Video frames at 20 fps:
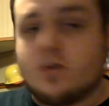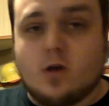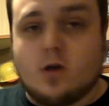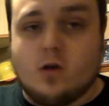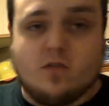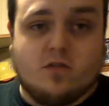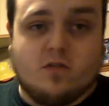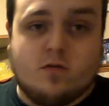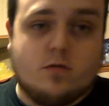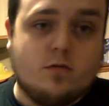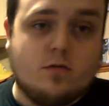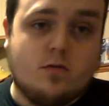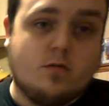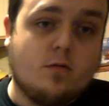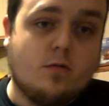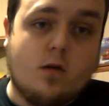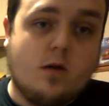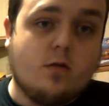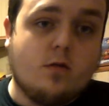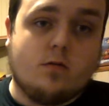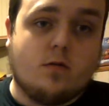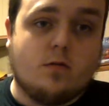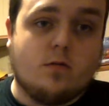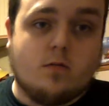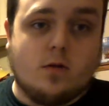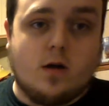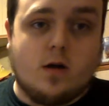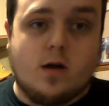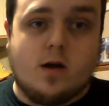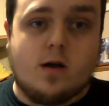Because I don't know
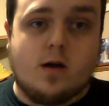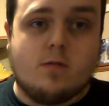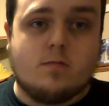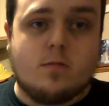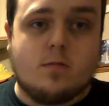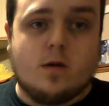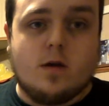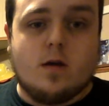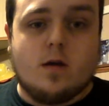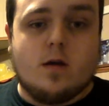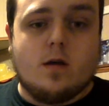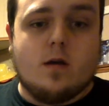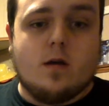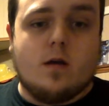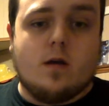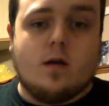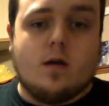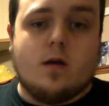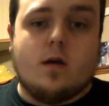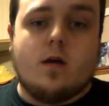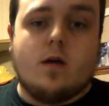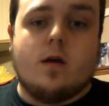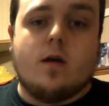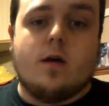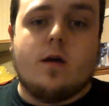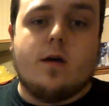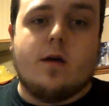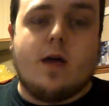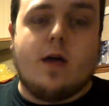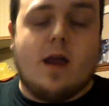what I am.
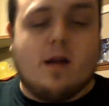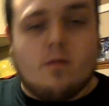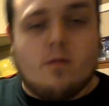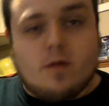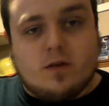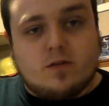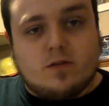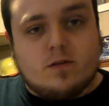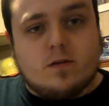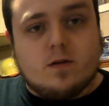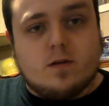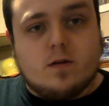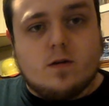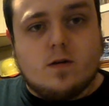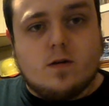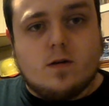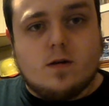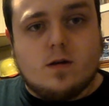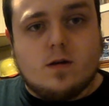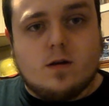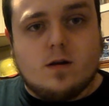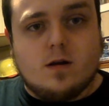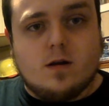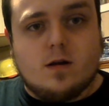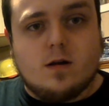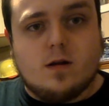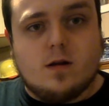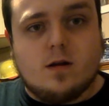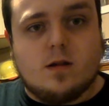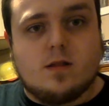Anyways,
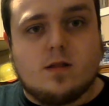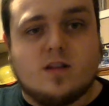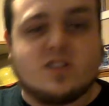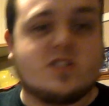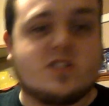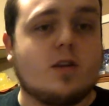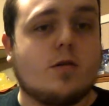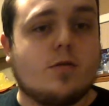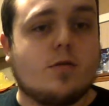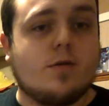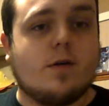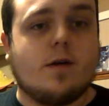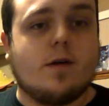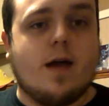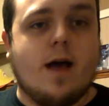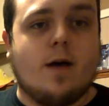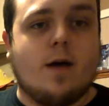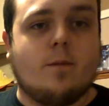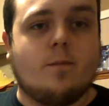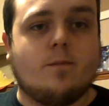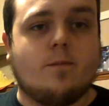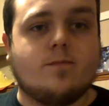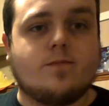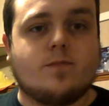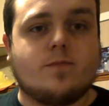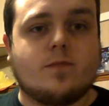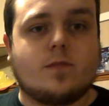this is their third album.